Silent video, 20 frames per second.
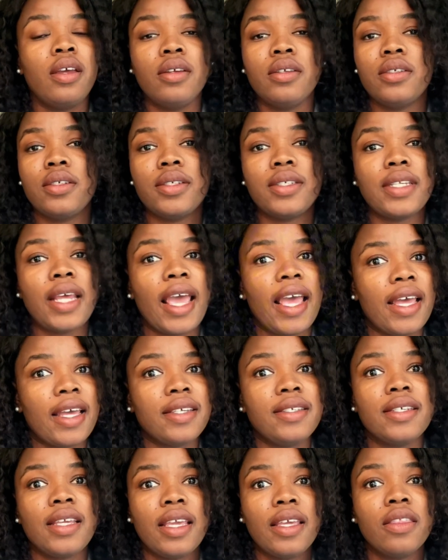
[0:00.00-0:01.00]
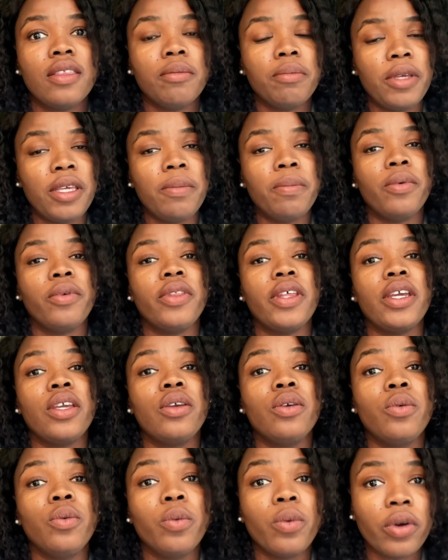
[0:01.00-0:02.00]
just asking the people that
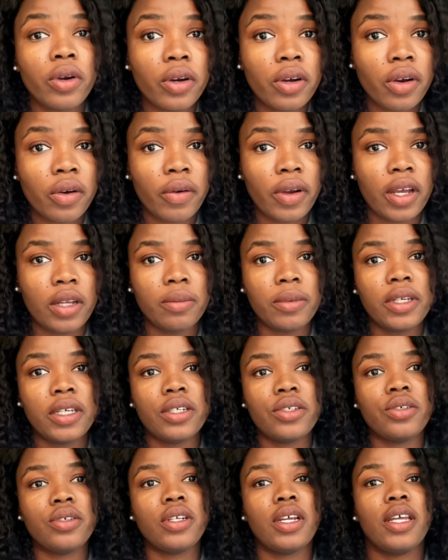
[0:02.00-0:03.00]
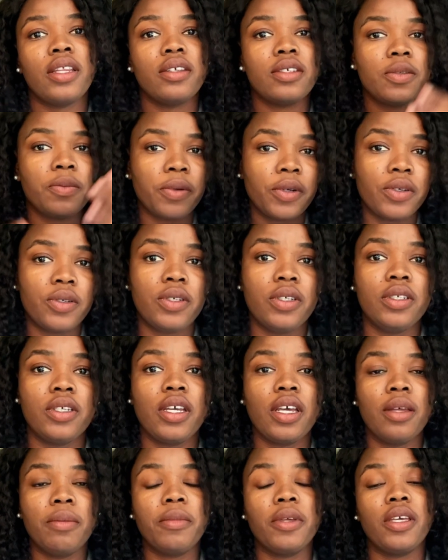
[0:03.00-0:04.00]
you work around, because you're not this person
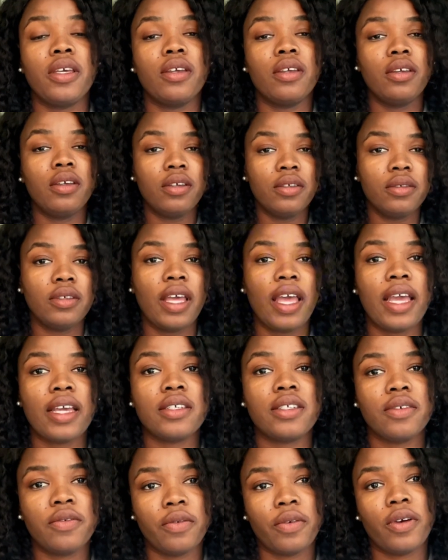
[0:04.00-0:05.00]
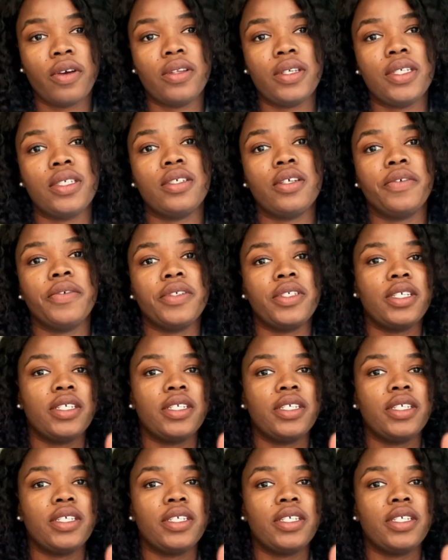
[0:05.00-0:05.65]
coming asking for all these services.